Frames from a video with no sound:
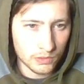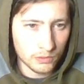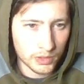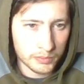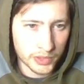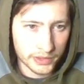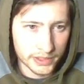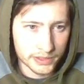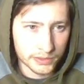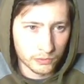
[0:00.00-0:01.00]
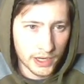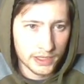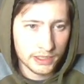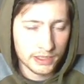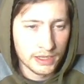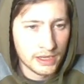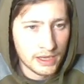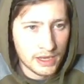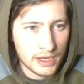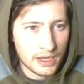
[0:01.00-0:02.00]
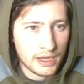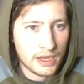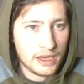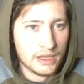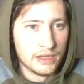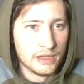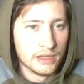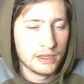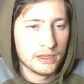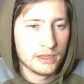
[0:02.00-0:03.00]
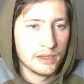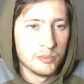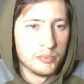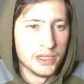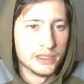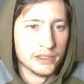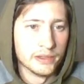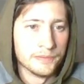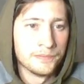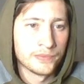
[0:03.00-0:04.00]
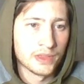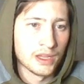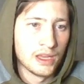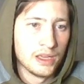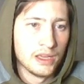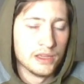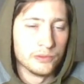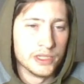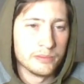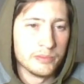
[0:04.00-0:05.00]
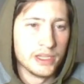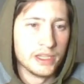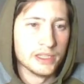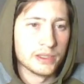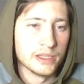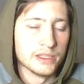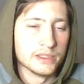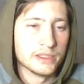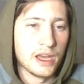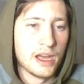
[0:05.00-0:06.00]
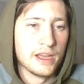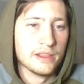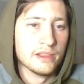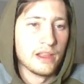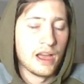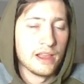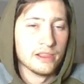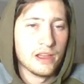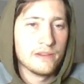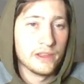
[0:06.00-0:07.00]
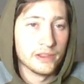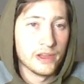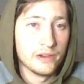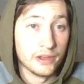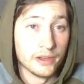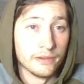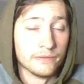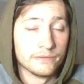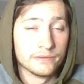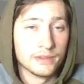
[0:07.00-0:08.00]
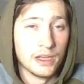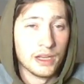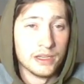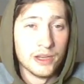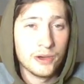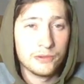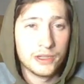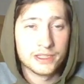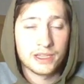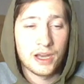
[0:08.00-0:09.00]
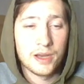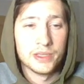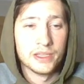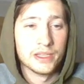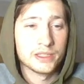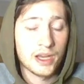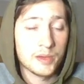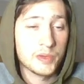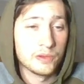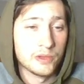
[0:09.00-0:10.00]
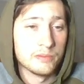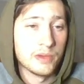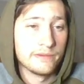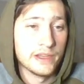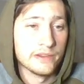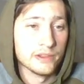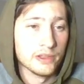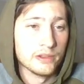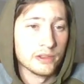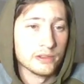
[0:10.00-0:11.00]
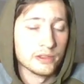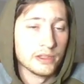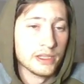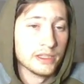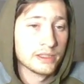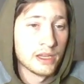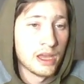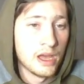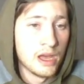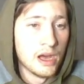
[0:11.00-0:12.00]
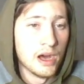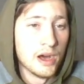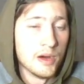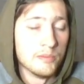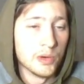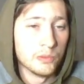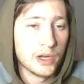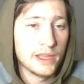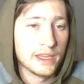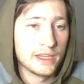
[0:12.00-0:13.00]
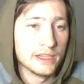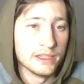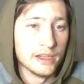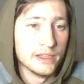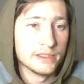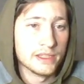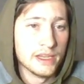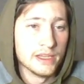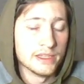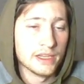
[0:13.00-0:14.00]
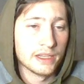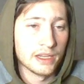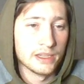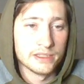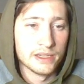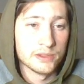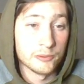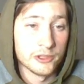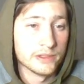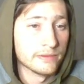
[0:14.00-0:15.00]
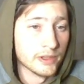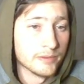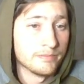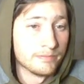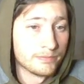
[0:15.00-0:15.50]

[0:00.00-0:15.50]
We're going to put this right in B tier. The reason being is because I love the logo. I know what it's copying. It's copying one of my favorite logos there is. But what I think it does is it kind of says where he's from,